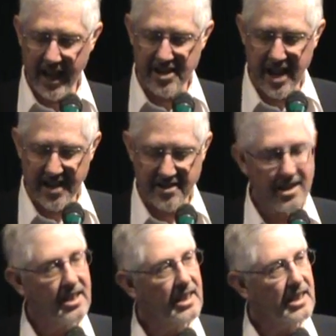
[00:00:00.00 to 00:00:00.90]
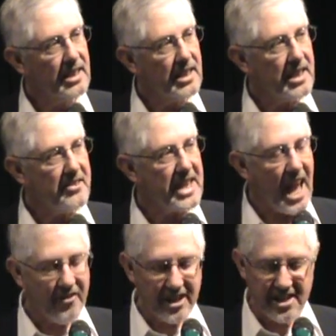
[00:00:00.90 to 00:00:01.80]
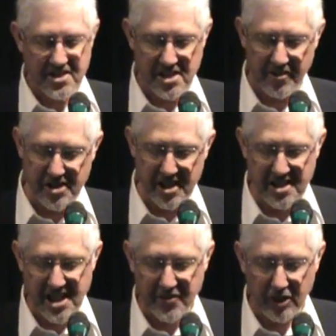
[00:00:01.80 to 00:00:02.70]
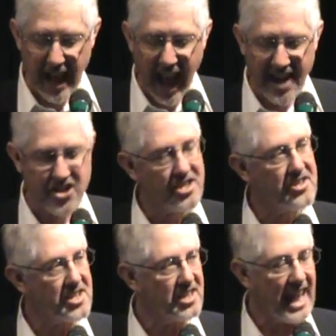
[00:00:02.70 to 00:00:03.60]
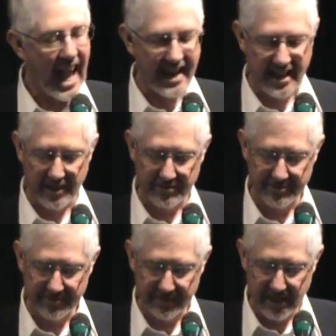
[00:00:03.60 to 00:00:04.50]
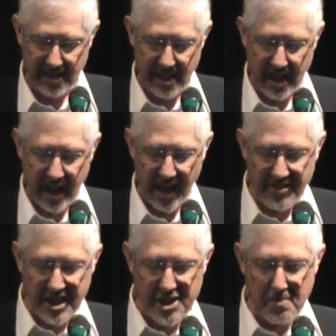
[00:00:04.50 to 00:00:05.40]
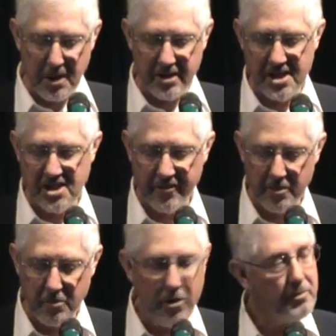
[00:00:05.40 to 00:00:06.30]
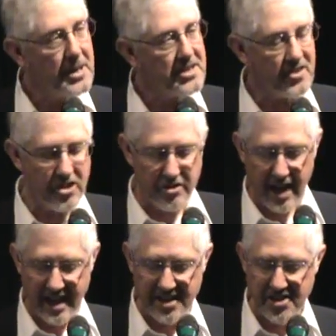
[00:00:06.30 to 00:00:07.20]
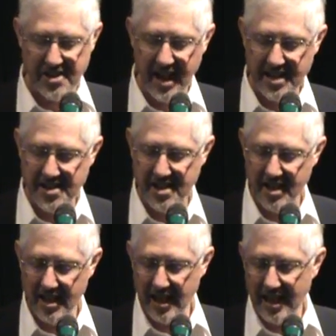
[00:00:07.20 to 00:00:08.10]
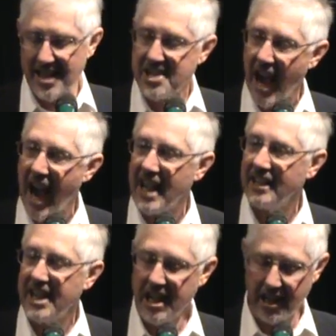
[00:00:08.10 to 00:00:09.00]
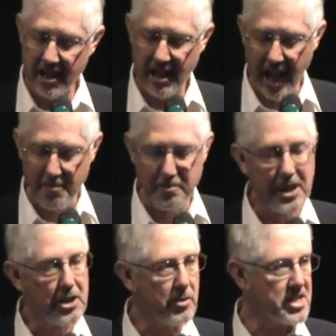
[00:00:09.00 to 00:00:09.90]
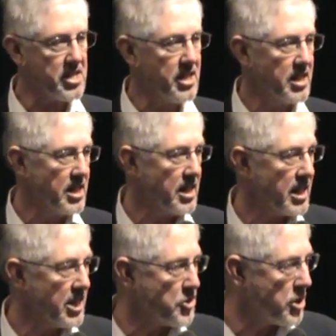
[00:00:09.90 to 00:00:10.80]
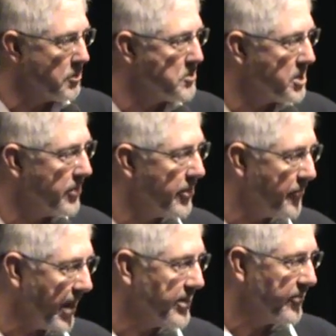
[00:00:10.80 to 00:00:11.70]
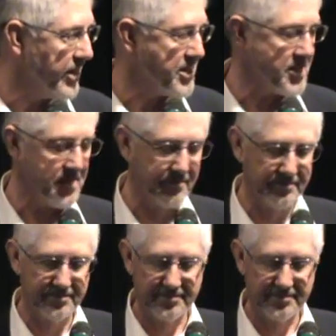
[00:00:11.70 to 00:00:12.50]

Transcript: And yet, the evidence of successful actions is lacking. And the experience of the movement in the United States is highly ambiguous in terms of effectiveness.